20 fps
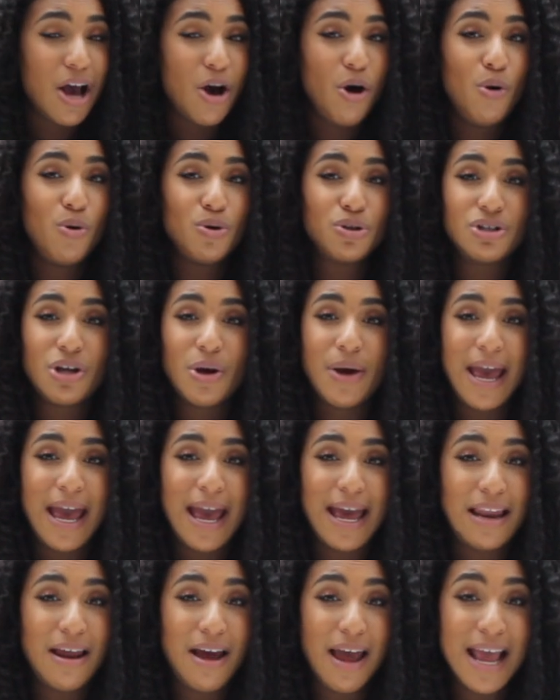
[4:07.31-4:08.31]
Also,
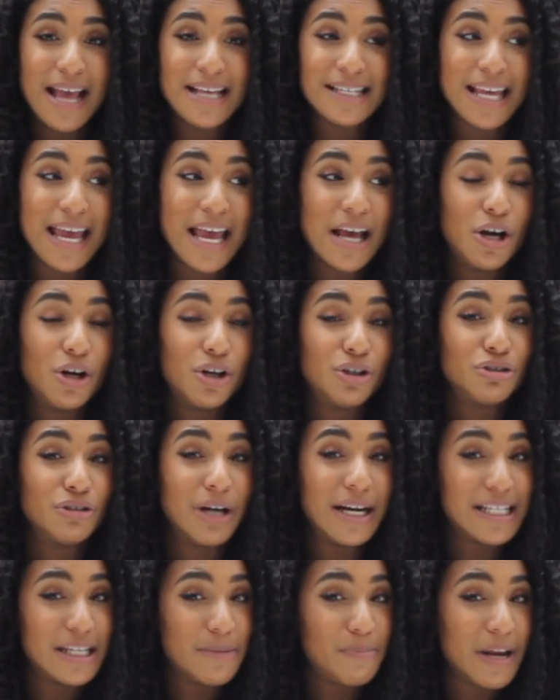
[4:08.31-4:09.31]
henna, it's
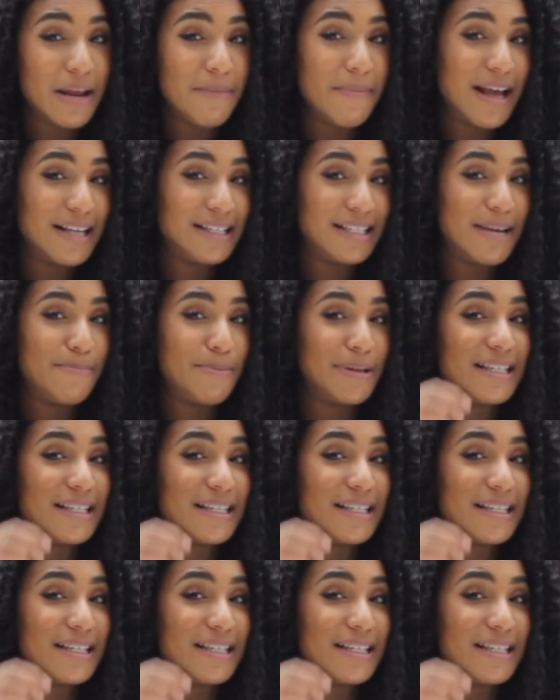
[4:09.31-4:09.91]
incredibly messy,